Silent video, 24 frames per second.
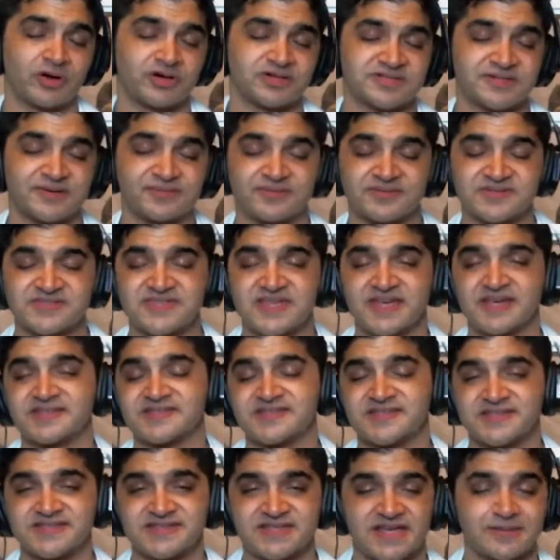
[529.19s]
different
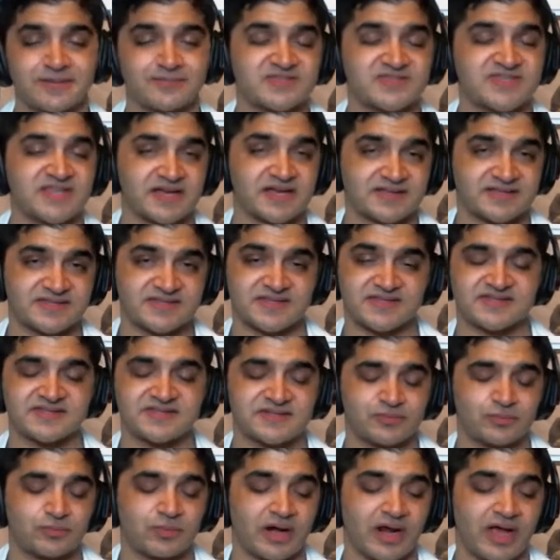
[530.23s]
sexes, same
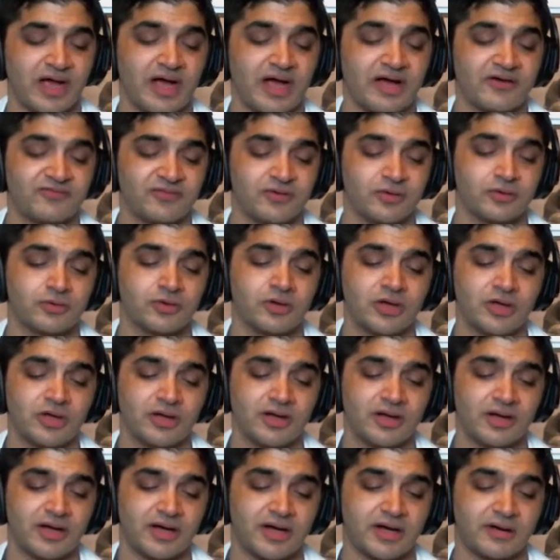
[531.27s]
sexes, what have you.
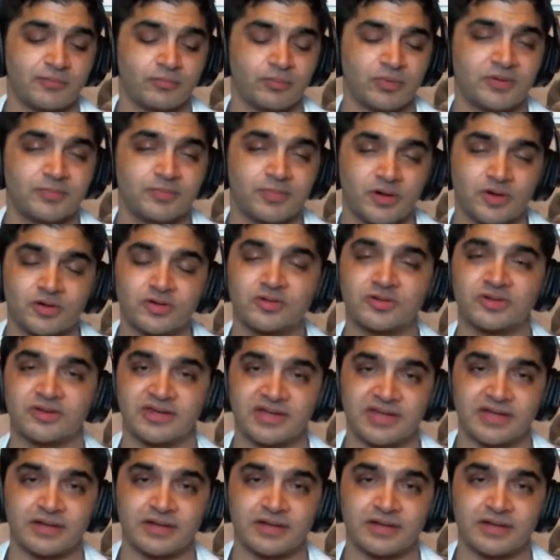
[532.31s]
When both